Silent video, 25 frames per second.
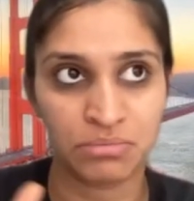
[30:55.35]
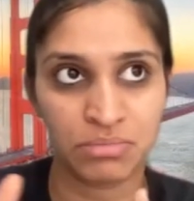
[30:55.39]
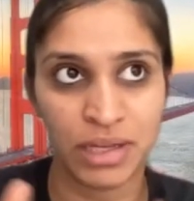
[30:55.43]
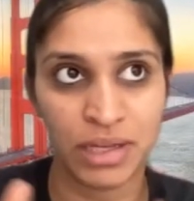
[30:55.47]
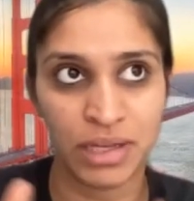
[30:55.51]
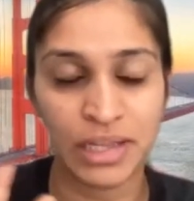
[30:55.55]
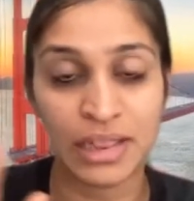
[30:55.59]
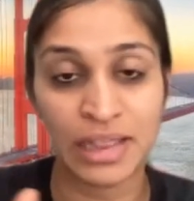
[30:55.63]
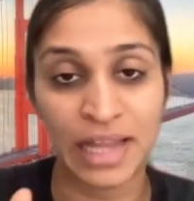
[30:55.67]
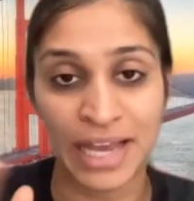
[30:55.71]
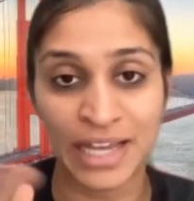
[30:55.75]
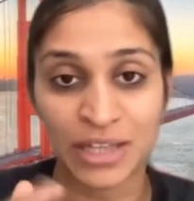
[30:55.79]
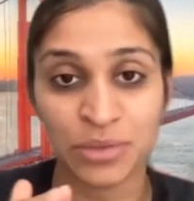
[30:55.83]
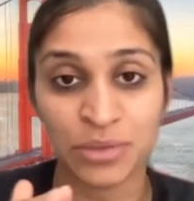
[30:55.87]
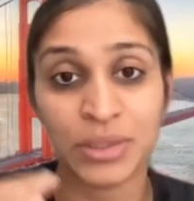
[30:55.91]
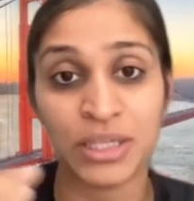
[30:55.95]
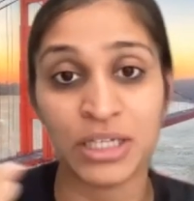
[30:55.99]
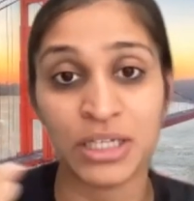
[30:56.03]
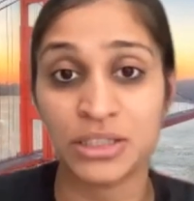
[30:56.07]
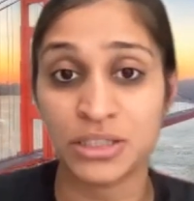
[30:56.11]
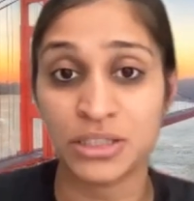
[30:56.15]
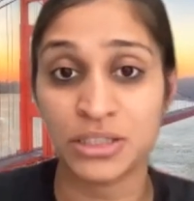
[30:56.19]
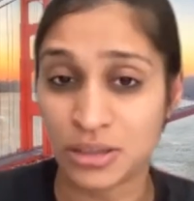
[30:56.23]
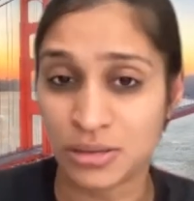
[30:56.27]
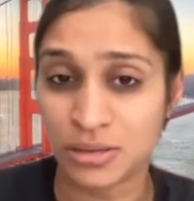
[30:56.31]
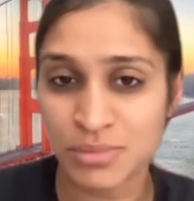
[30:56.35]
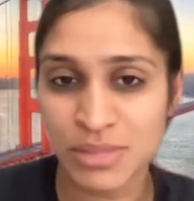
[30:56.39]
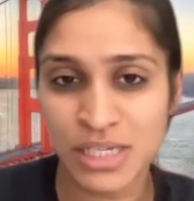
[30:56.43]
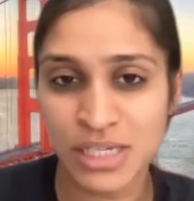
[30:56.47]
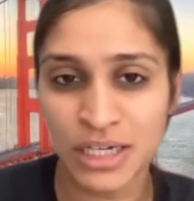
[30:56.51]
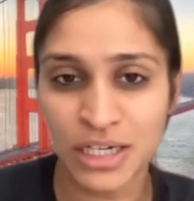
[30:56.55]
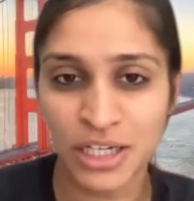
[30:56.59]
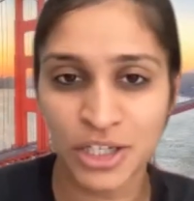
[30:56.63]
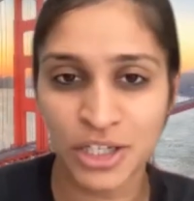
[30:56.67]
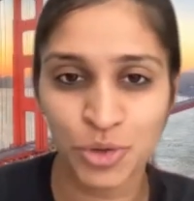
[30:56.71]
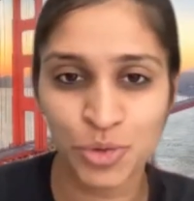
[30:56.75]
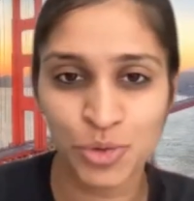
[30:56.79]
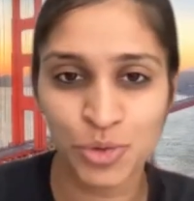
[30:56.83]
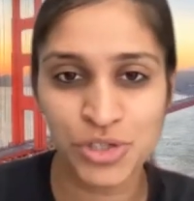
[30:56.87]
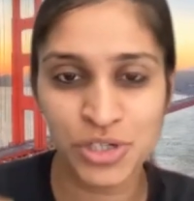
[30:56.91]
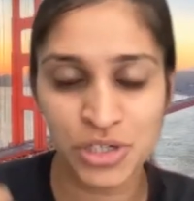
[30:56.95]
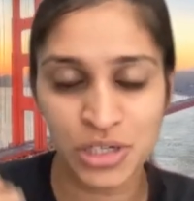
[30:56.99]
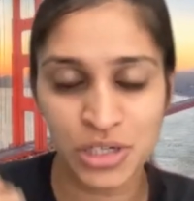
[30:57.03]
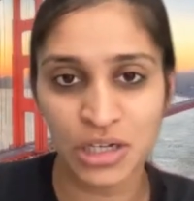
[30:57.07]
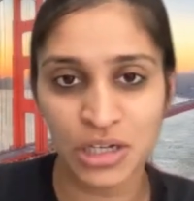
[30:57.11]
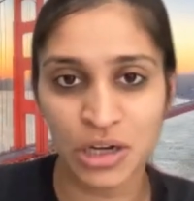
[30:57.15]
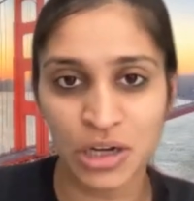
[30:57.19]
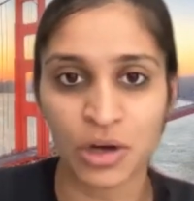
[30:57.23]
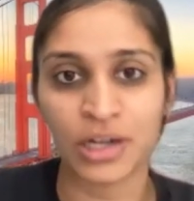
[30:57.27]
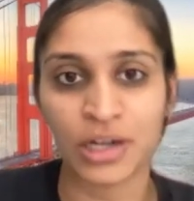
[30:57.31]
in line with the terms that are used
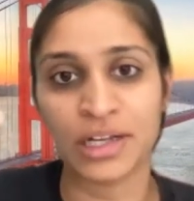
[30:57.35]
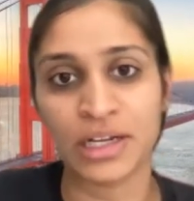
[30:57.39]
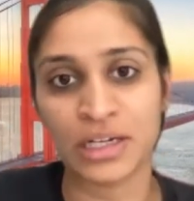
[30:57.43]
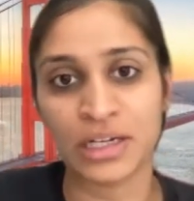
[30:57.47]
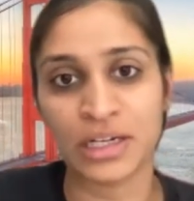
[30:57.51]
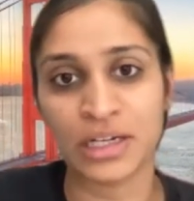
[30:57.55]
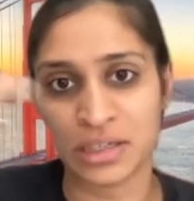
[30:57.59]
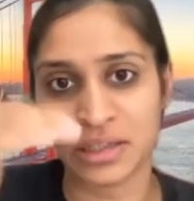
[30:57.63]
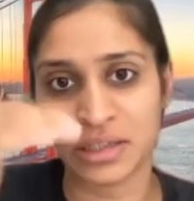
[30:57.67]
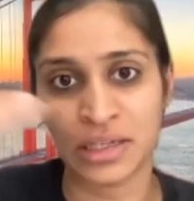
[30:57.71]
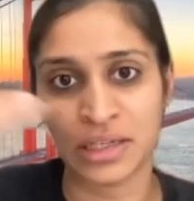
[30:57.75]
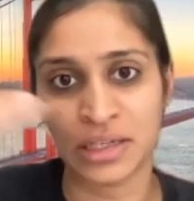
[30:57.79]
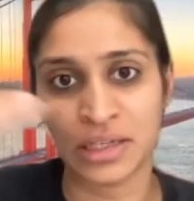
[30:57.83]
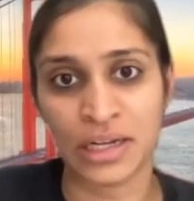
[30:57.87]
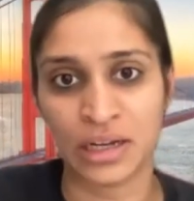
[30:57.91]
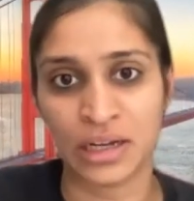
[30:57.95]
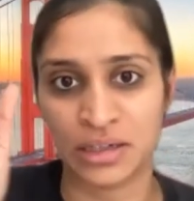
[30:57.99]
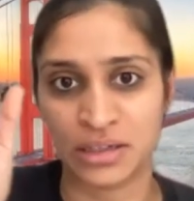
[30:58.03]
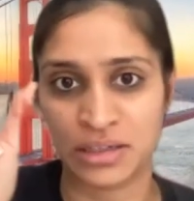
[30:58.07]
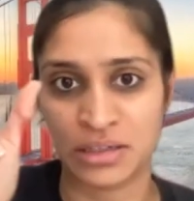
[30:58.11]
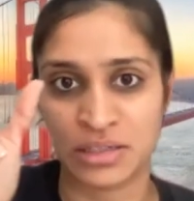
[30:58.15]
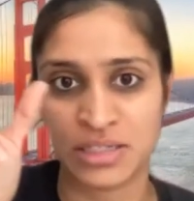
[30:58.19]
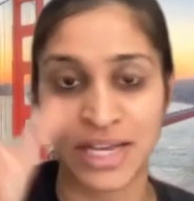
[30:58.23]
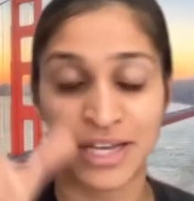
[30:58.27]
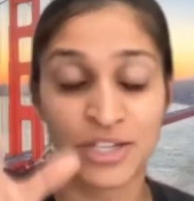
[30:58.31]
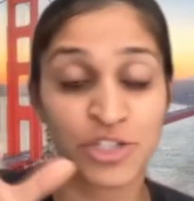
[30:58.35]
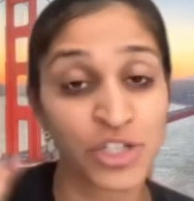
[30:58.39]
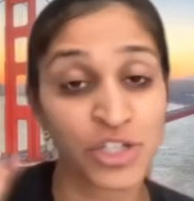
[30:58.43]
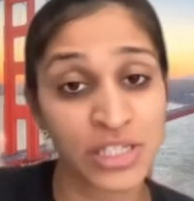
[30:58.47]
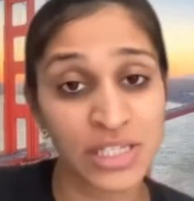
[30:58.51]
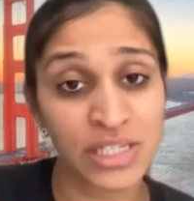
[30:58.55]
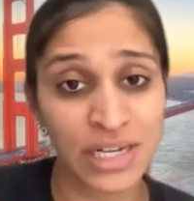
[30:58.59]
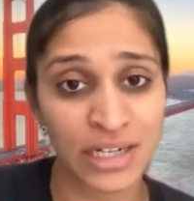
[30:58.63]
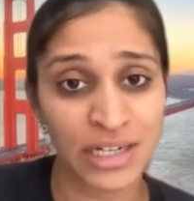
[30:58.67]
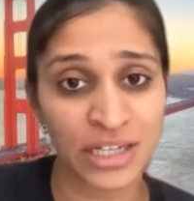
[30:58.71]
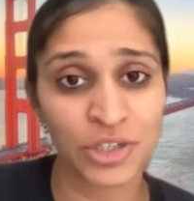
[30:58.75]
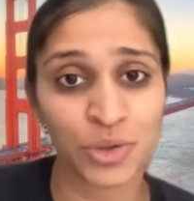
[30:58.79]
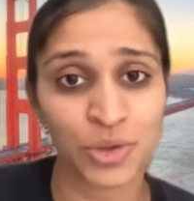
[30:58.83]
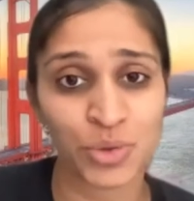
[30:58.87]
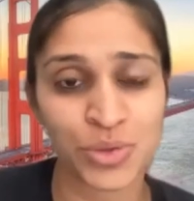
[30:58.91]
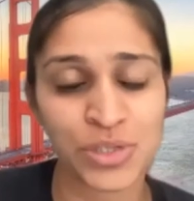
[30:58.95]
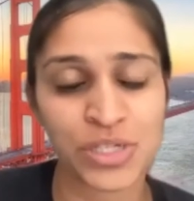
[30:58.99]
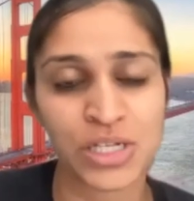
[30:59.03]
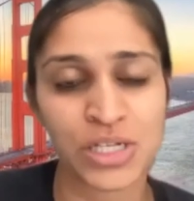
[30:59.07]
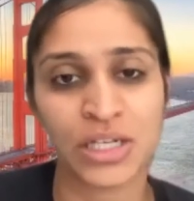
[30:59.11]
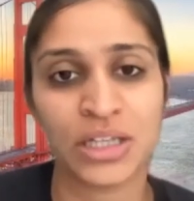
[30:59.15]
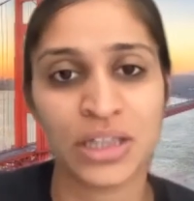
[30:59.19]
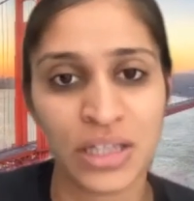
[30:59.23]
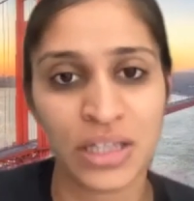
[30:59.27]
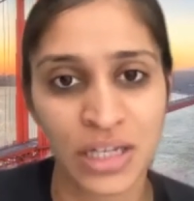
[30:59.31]
or the, the uh, sections that are
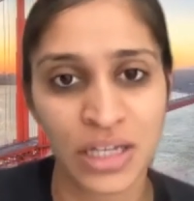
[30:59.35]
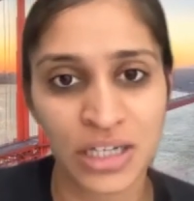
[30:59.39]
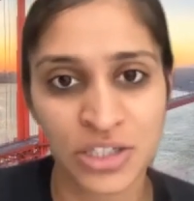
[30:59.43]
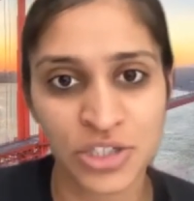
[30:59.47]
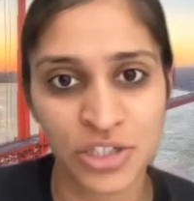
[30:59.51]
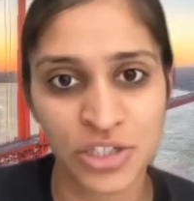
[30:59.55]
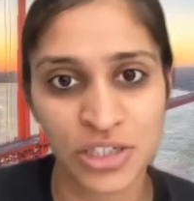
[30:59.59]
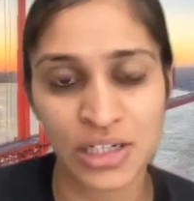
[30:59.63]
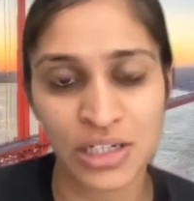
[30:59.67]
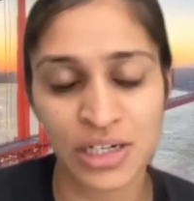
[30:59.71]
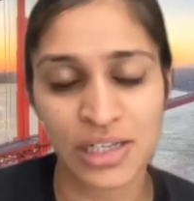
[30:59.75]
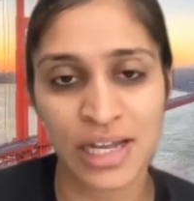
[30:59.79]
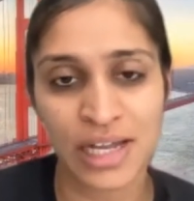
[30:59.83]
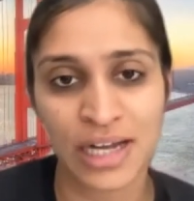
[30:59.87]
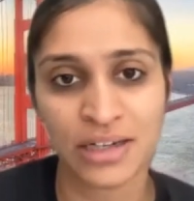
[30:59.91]
used in the engineering